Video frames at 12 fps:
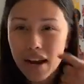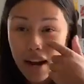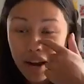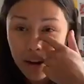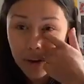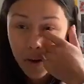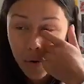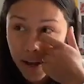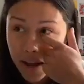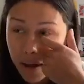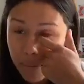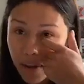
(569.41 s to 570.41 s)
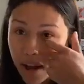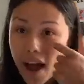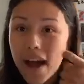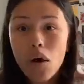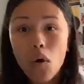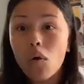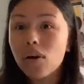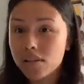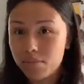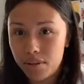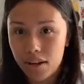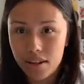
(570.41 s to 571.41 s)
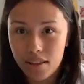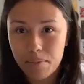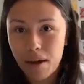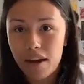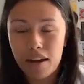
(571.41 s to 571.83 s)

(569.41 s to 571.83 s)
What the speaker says: And growing up, I always played in the mud,